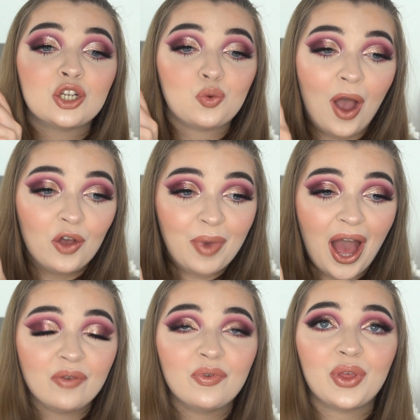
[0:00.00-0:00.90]

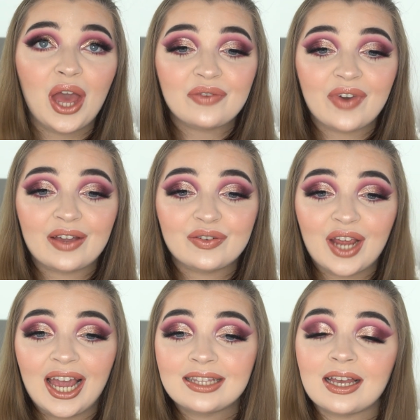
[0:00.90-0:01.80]
£12 for 35
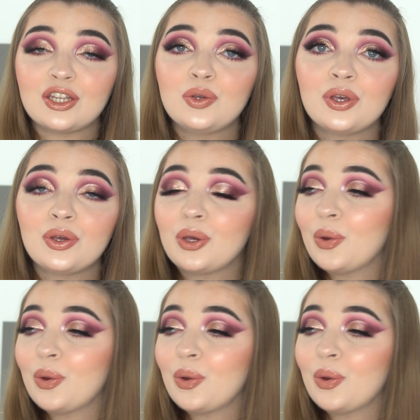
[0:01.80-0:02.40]
shades, and you can